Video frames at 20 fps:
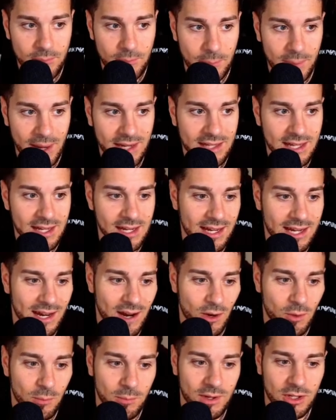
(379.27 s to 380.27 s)
basically
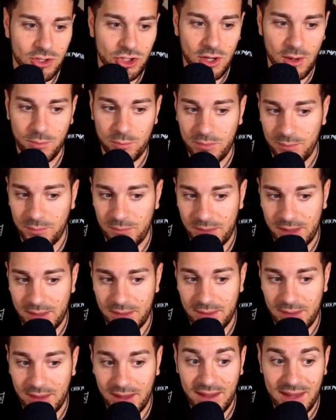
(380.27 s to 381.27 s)
our bishop
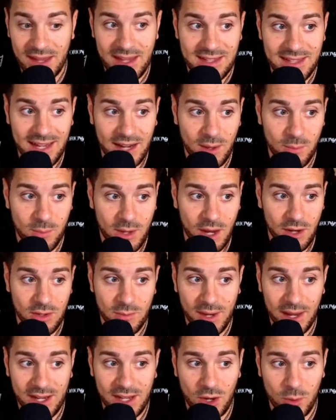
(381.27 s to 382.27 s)
is now blocked
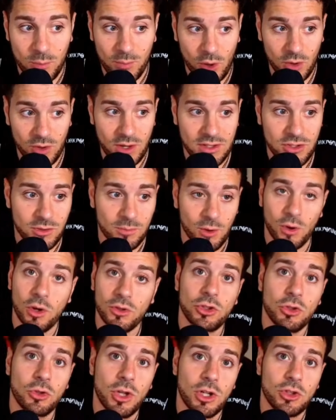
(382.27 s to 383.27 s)
by the opponent's pawn
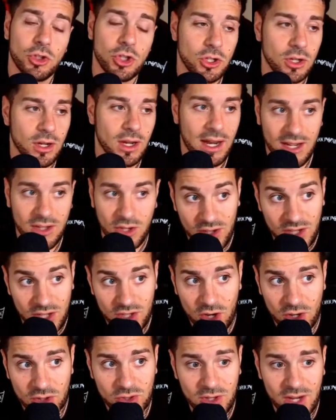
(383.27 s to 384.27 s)
structure, and on the
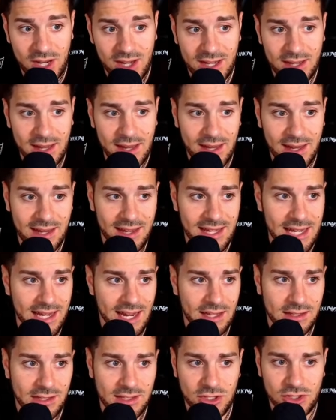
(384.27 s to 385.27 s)
contrary, he
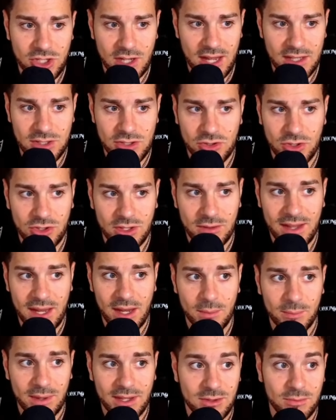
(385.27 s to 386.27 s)
has the chance to
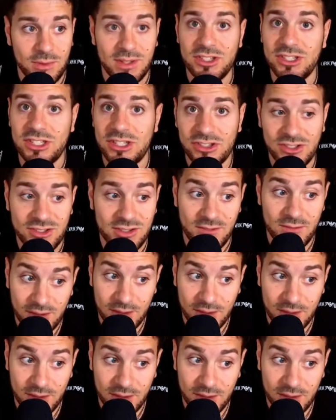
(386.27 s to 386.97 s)
develop his pieces.